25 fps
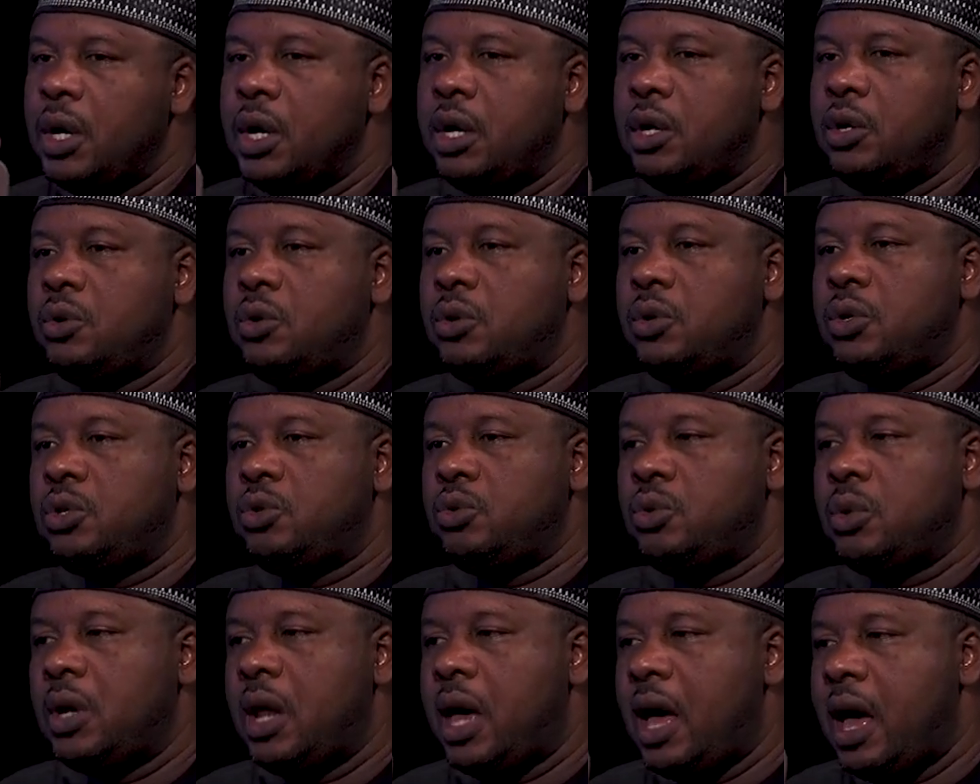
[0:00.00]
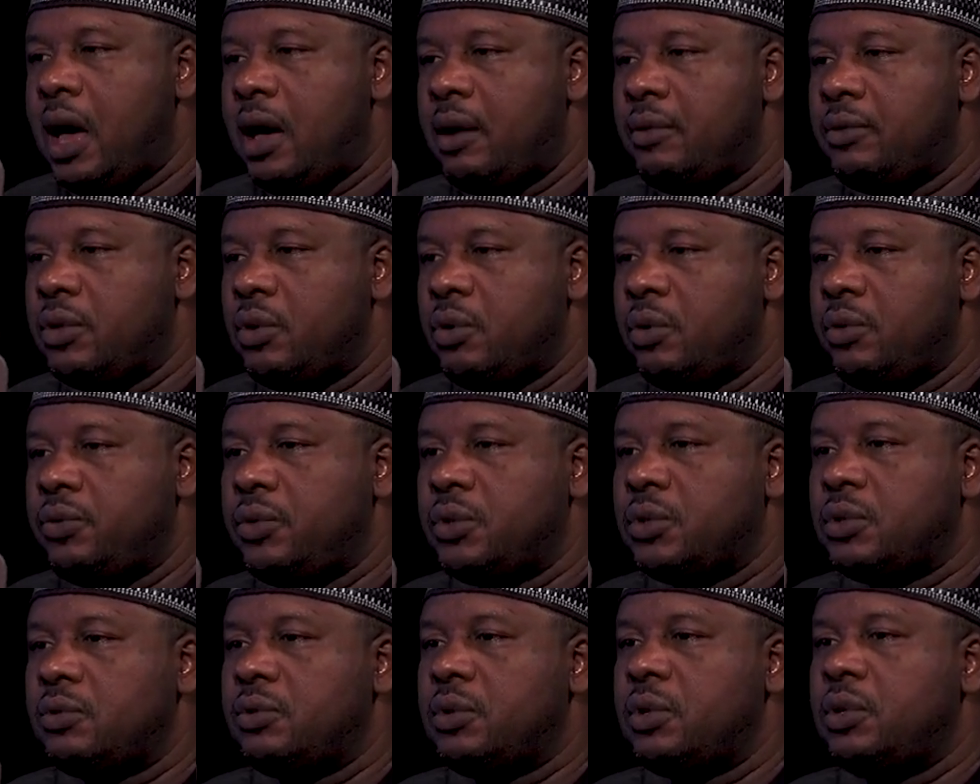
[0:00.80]
You know, it will have the
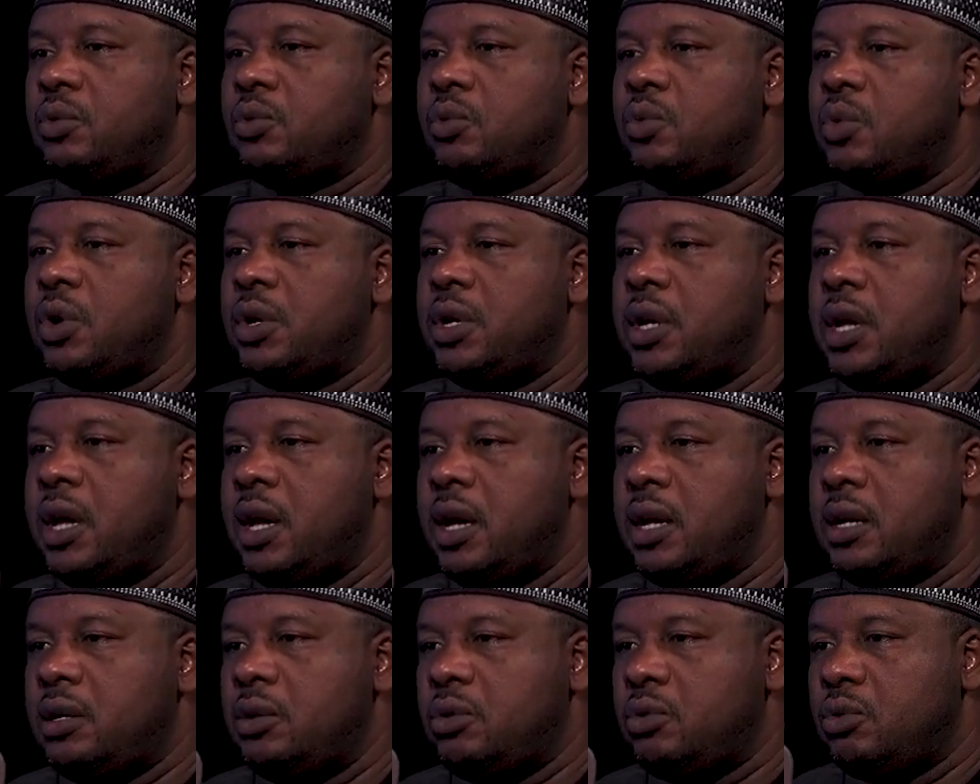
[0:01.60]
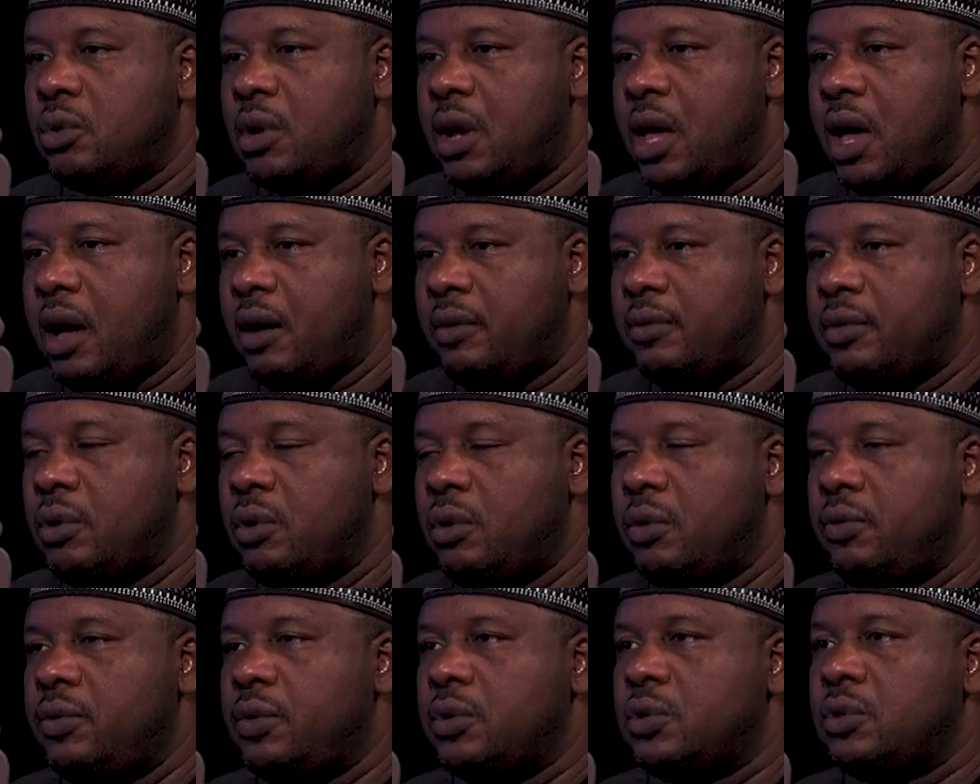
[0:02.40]
office of the ward head, it will have the
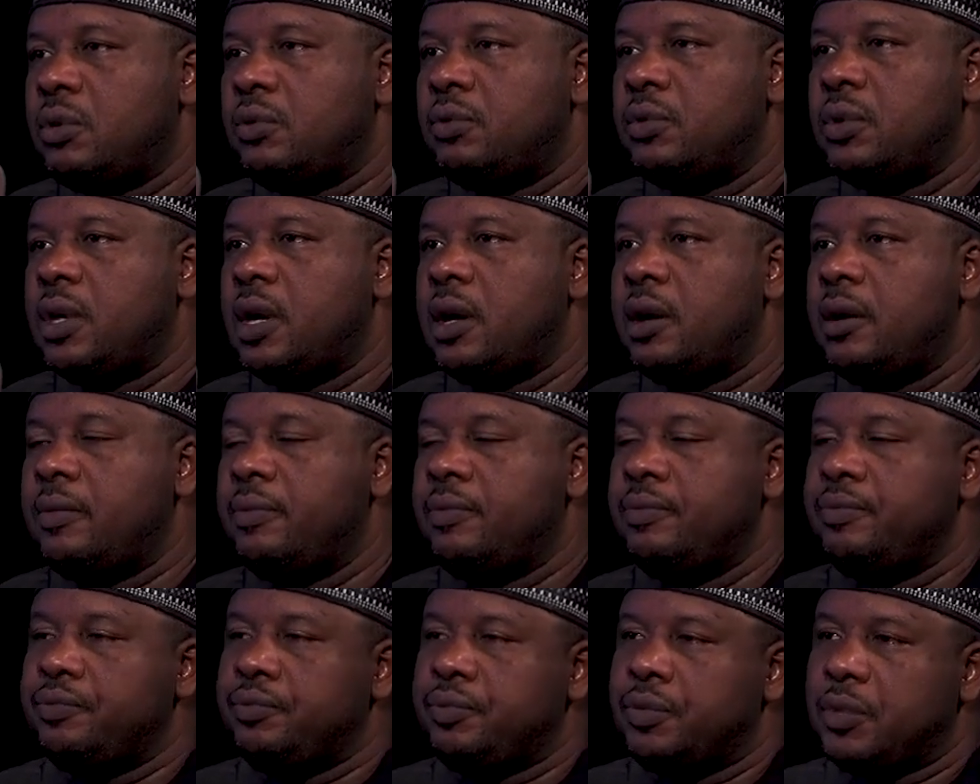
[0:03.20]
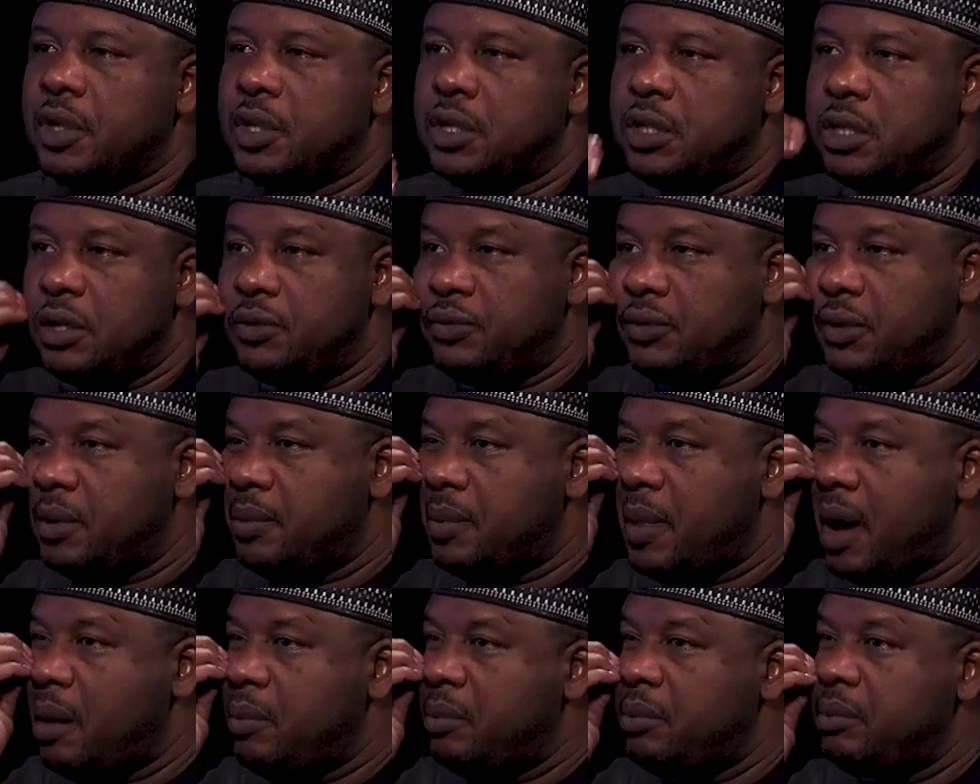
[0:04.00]
office of the chief
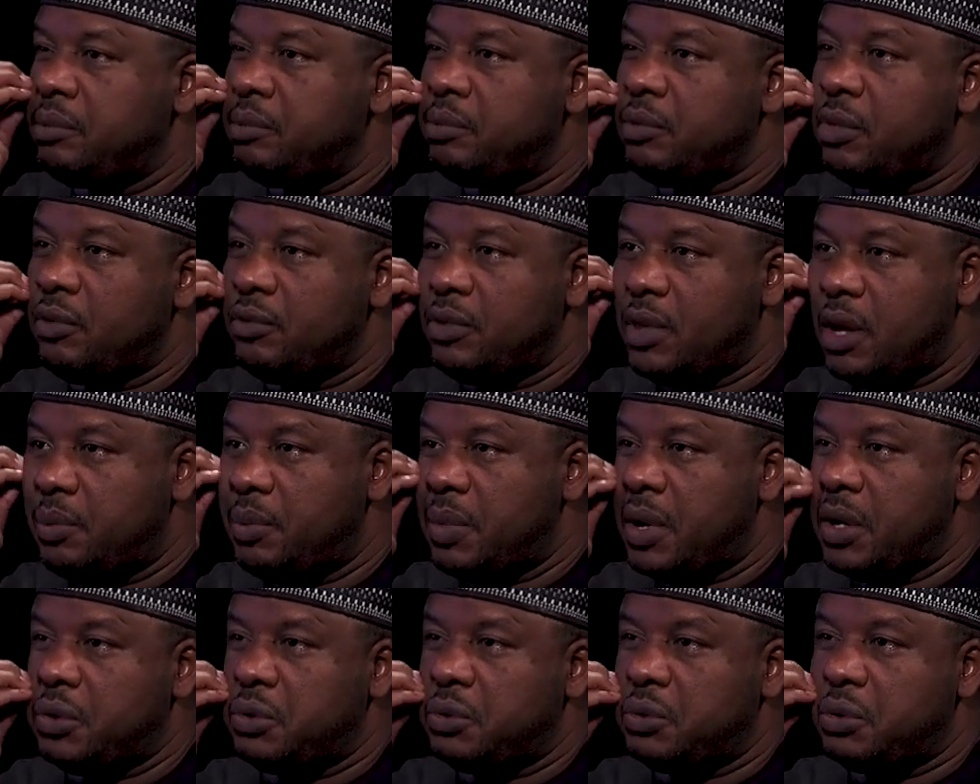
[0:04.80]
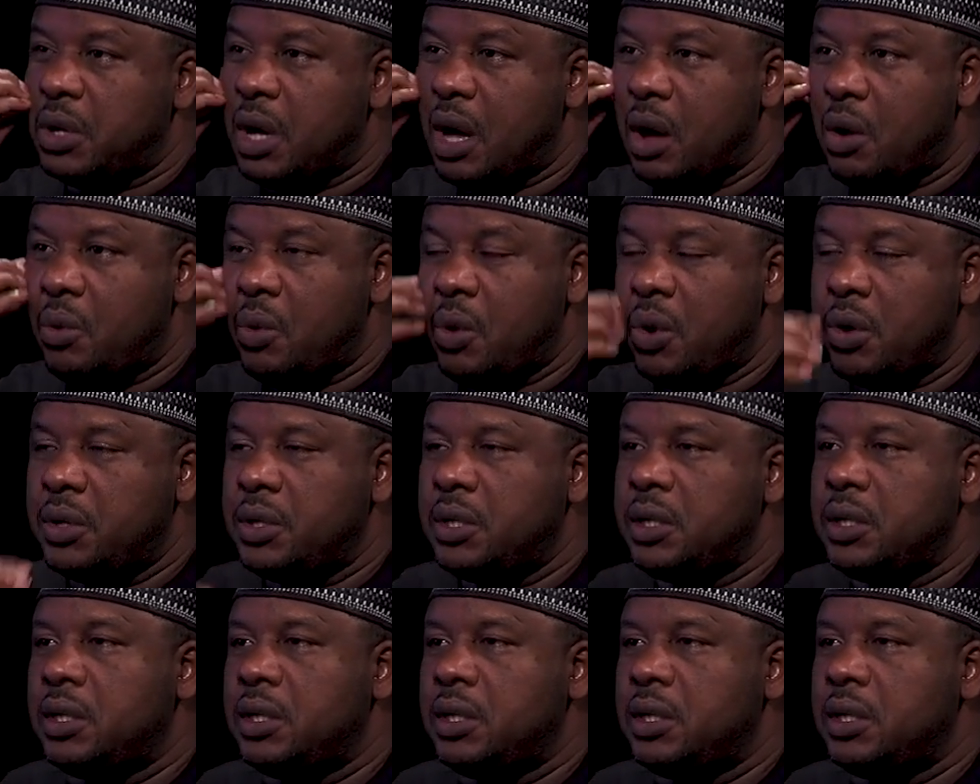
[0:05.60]
imam of that particular ward,